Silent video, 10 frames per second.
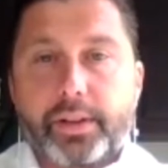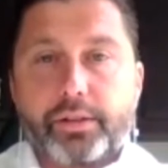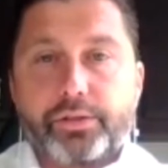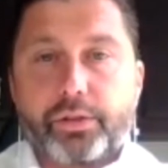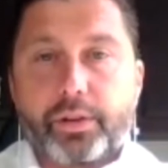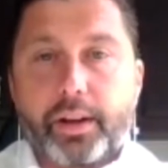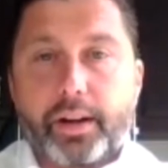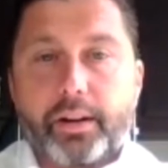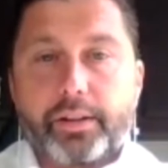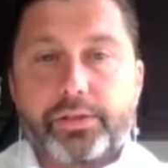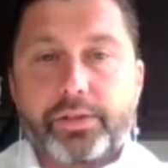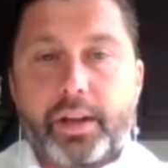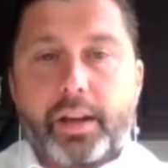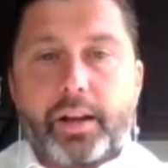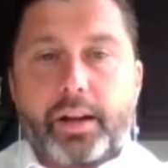and Arizona areas,
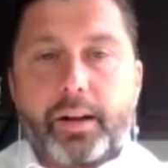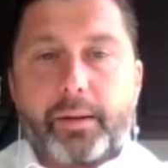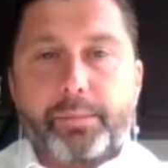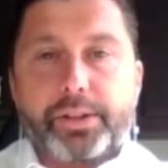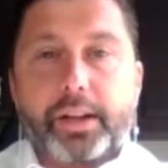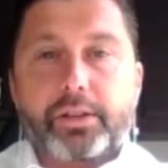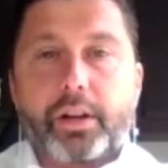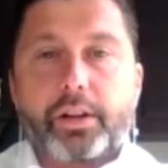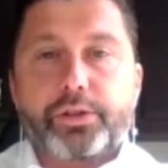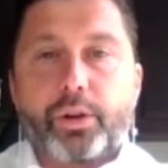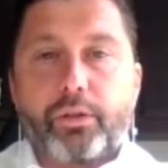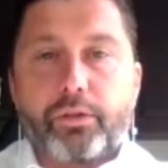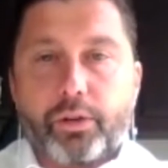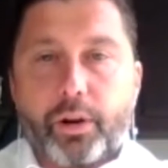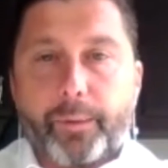but technology
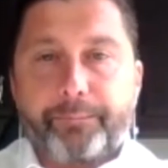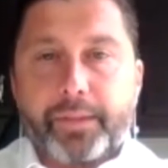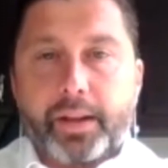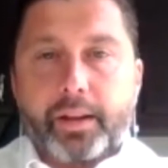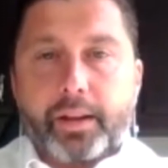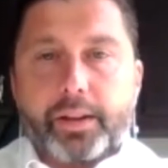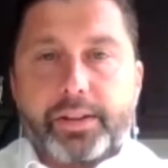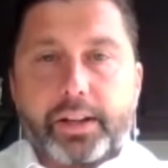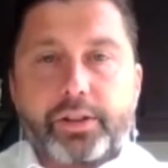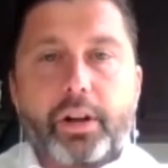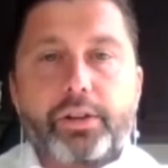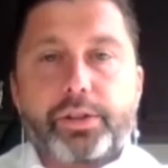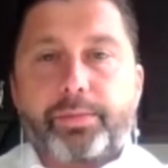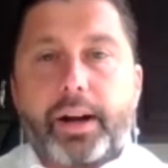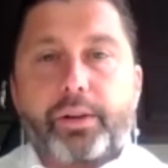overall. The
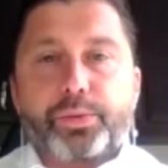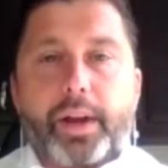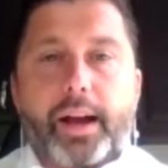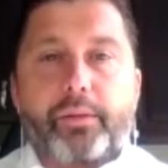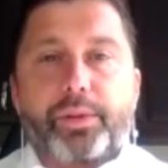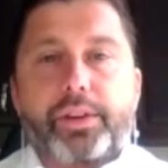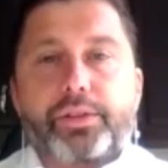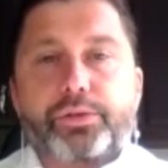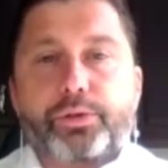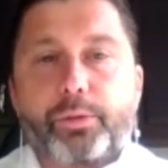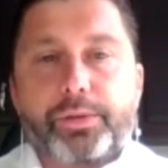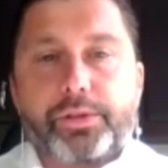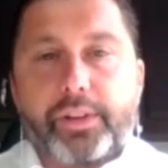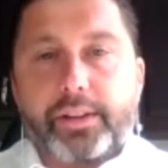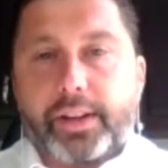technology prowess we have within this group is
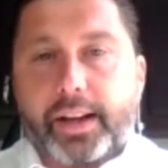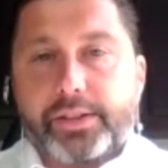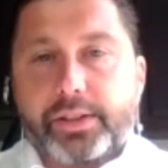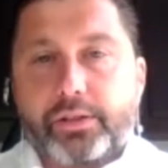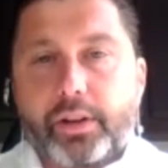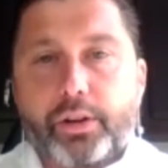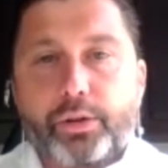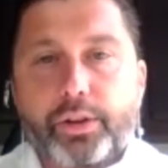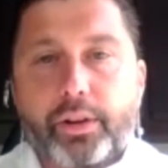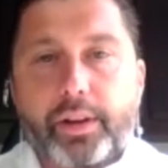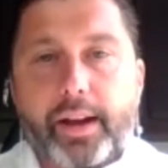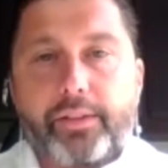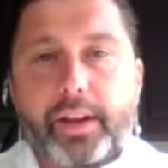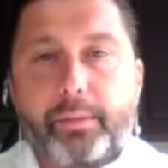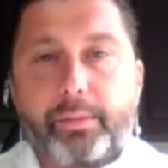fantastic. Not only are they have
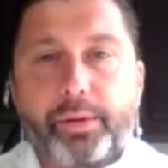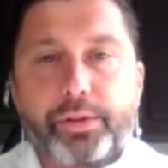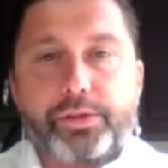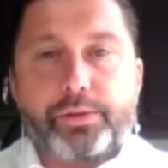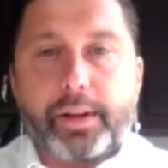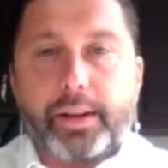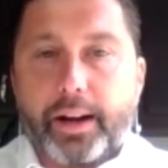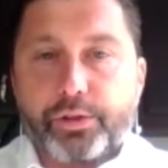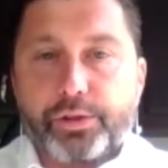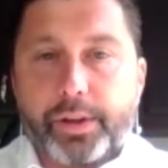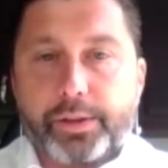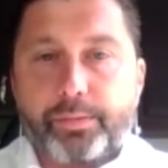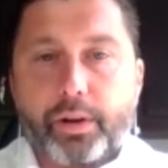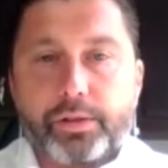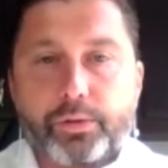the capabilities to make aerospace
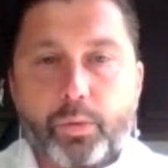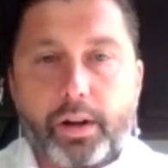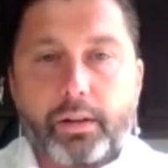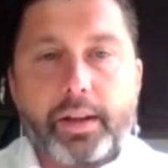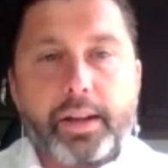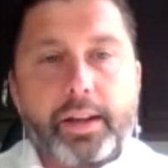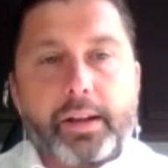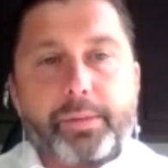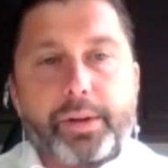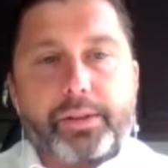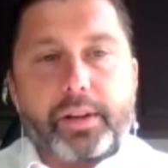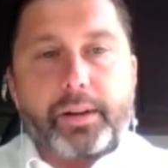parts well, but